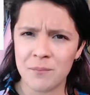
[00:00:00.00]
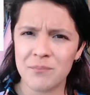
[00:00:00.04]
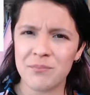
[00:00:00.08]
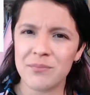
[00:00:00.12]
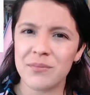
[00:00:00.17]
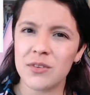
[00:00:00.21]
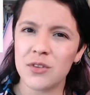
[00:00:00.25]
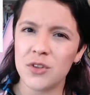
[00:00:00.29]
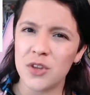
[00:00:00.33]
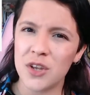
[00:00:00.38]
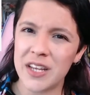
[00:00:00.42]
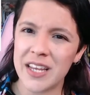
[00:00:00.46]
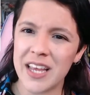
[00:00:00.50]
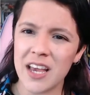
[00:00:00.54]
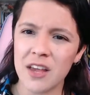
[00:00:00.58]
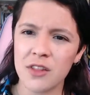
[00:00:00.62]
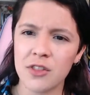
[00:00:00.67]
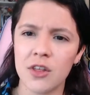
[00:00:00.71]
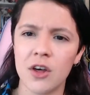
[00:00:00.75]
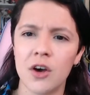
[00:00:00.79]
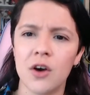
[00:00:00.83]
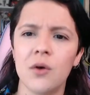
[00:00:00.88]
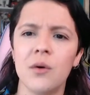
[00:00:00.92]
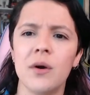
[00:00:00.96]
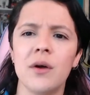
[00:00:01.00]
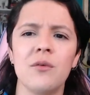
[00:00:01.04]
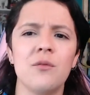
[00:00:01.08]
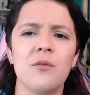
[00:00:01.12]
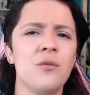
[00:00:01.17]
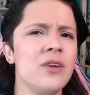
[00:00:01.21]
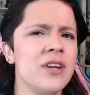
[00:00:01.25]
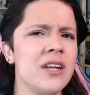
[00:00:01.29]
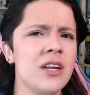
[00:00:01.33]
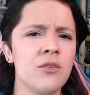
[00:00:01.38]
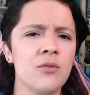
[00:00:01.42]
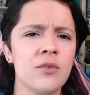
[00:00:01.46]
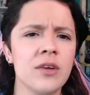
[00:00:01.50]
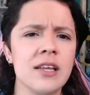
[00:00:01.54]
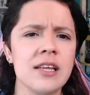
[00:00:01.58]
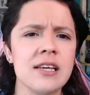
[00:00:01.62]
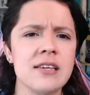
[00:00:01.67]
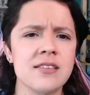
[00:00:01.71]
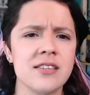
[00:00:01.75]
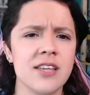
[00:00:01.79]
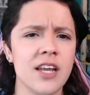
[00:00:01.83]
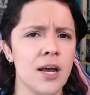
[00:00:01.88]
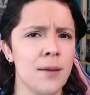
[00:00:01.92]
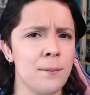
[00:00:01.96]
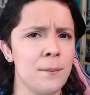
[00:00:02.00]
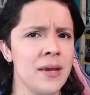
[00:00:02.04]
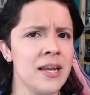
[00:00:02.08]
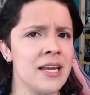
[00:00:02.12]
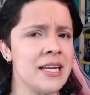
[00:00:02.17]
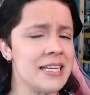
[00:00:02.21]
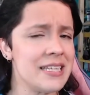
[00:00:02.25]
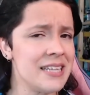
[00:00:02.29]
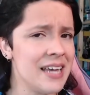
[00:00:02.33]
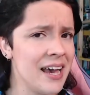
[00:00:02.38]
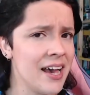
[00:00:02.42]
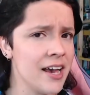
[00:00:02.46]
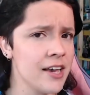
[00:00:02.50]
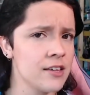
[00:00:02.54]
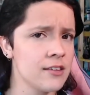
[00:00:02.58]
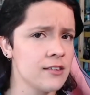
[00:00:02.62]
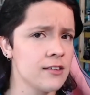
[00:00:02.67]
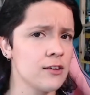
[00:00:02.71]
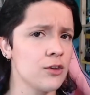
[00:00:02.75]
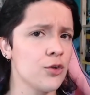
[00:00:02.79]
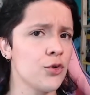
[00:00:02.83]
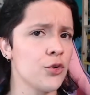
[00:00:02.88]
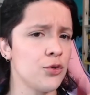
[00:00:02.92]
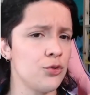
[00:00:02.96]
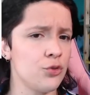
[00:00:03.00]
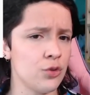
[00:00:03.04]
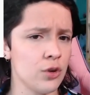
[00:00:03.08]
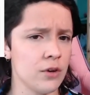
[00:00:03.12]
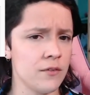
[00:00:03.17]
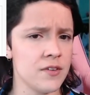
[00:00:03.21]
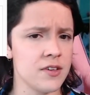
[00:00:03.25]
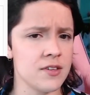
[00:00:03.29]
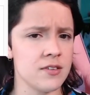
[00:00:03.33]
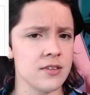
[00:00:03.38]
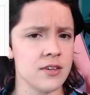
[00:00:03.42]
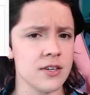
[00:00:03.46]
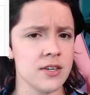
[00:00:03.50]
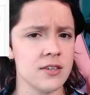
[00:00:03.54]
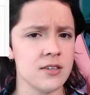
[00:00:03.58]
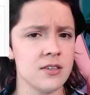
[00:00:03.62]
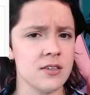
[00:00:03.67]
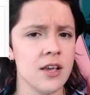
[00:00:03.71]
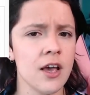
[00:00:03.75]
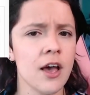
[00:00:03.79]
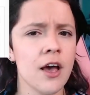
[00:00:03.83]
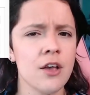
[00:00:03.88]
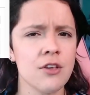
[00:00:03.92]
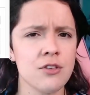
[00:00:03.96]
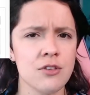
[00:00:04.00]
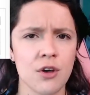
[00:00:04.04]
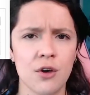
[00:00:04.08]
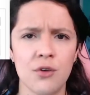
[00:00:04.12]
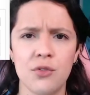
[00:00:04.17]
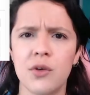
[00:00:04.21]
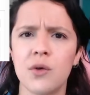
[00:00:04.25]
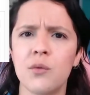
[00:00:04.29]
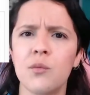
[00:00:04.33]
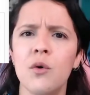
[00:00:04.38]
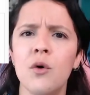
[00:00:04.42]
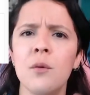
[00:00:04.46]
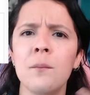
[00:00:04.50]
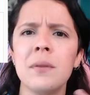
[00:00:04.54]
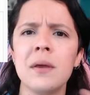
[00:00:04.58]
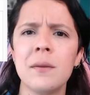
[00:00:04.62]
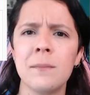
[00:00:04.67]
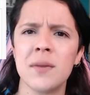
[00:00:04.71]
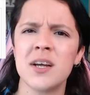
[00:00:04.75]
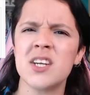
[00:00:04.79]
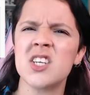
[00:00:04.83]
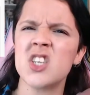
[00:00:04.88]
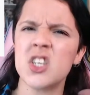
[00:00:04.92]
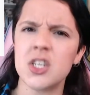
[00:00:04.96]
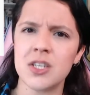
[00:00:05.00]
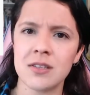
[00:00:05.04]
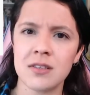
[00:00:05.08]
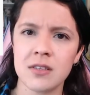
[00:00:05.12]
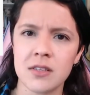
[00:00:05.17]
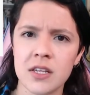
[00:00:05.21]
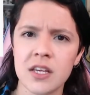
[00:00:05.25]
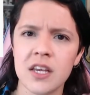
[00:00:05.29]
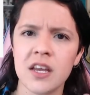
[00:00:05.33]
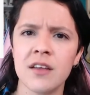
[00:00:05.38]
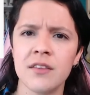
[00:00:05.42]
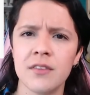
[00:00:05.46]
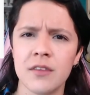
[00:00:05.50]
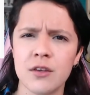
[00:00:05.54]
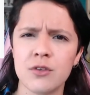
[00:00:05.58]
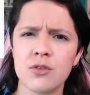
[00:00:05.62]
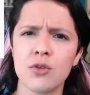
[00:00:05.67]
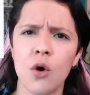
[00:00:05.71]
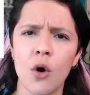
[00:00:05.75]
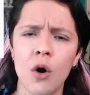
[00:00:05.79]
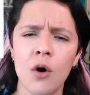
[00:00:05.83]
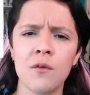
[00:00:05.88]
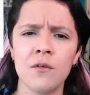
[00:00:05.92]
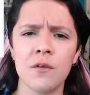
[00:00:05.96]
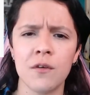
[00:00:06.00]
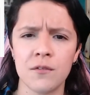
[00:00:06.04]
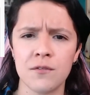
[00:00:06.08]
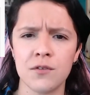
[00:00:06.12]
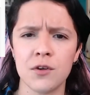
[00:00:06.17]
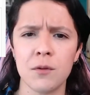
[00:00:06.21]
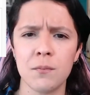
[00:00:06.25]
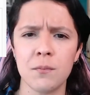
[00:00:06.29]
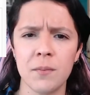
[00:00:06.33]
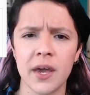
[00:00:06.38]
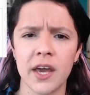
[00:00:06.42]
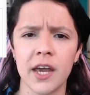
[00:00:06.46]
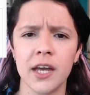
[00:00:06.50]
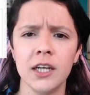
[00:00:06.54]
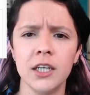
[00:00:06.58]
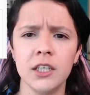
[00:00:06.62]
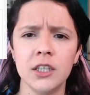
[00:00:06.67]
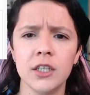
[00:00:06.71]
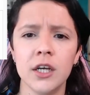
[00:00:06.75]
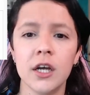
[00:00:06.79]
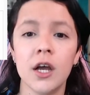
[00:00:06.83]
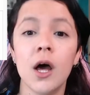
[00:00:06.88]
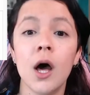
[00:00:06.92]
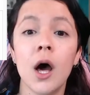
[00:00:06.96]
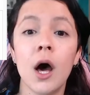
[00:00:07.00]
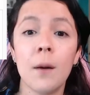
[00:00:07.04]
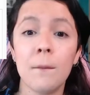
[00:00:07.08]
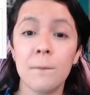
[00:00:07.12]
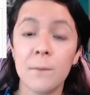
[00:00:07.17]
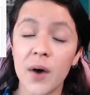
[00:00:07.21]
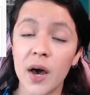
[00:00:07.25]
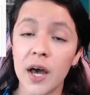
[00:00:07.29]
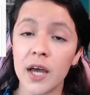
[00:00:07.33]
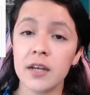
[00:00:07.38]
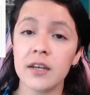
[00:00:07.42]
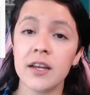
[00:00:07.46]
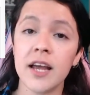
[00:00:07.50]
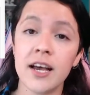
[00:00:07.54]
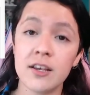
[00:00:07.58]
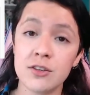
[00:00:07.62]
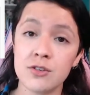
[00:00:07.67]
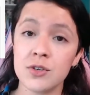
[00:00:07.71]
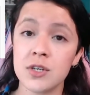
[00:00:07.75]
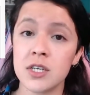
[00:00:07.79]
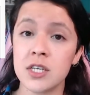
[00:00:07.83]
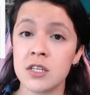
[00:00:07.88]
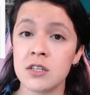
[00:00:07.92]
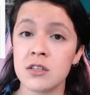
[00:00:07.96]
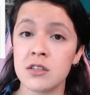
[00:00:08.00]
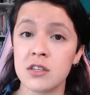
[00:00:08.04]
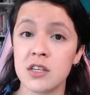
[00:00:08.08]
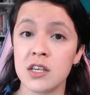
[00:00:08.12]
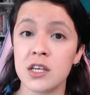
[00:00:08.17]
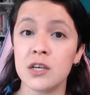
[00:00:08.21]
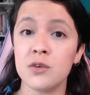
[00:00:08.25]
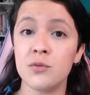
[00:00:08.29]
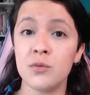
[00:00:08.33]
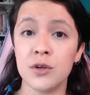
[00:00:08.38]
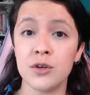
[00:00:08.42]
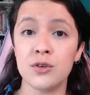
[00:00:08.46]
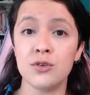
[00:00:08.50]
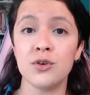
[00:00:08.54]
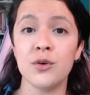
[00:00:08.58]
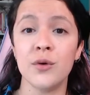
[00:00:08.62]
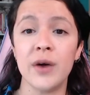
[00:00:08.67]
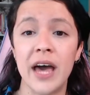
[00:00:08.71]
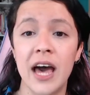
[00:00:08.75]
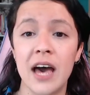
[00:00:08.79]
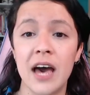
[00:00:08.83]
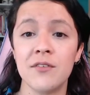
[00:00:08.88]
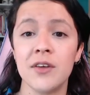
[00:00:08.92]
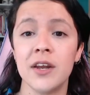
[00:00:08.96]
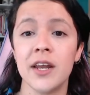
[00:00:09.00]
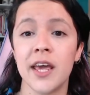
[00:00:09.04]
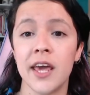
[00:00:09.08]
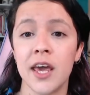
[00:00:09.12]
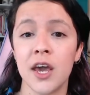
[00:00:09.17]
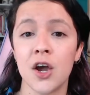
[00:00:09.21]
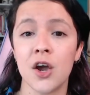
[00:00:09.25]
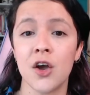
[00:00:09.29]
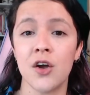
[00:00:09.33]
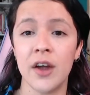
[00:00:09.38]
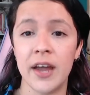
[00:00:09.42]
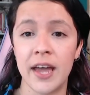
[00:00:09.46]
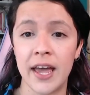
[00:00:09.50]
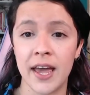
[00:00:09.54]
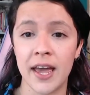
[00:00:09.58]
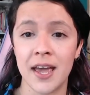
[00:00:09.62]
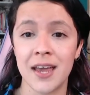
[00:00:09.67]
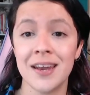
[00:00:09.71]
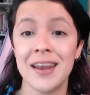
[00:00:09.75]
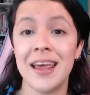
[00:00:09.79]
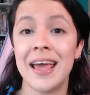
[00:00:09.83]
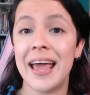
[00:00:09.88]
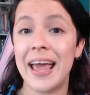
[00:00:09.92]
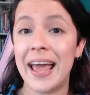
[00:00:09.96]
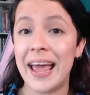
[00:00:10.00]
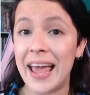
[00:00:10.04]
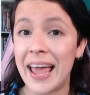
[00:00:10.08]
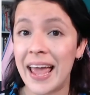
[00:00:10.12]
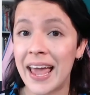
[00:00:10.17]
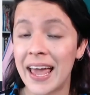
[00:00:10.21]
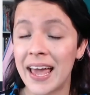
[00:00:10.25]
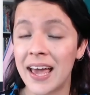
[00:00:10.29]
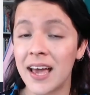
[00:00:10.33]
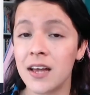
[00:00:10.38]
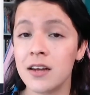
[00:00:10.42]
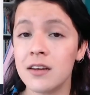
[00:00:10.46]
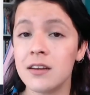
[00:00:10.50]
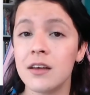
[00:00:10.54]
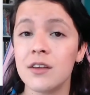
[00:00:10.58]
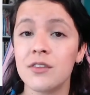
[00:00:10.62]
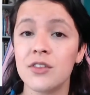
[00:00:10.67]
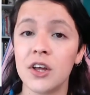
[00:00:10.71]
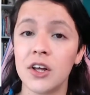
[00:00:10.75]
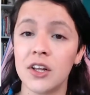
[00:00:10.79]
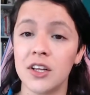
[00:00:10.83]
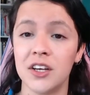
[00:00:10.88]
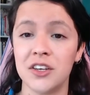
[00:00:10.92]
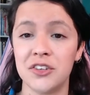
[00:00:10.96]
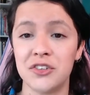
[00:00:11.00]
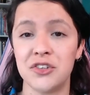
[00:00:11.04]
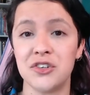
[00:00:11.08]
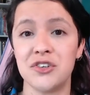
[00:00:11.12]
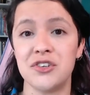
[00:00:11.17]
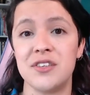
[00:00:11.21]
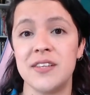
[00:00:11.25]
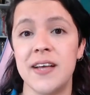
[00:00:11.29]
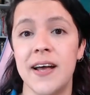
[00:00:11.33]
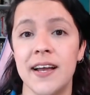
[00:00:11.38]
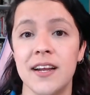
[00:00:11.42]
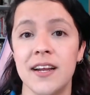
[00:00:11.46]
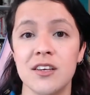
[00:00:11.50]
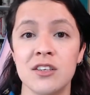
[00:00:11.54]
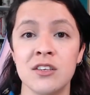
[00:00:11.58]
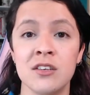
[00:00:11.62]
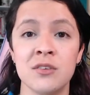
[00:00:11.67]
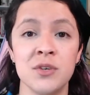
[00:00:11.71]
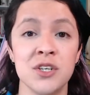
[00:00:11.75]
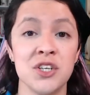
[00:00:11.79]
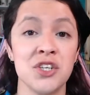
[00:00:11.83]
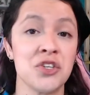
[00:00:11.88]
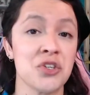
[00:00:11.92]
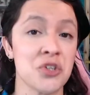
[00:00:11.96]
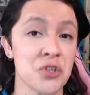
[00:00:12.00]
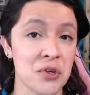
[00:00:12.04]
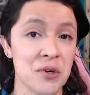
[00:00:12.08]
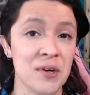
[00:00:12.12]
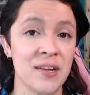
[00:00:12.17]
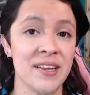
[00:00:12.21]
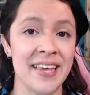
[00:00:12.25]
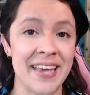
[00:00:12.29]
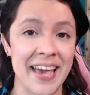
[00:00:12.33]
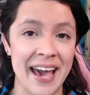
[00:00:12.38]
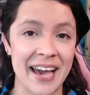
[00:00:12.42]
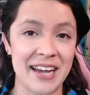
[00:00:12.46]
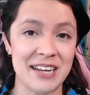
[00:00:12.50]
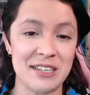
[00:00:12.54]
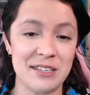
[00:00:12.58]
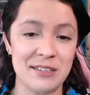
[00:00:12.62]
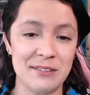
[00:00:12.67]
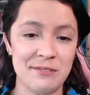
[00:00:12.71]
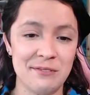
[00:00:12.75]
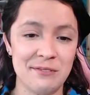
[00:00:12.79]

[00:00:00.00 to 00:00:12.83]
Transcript: Today, though, we didn't really set up any tasks or services, so there won't be much to see in this overview page. But as you can see, we do have an ARN and the cluster status, which is currently active.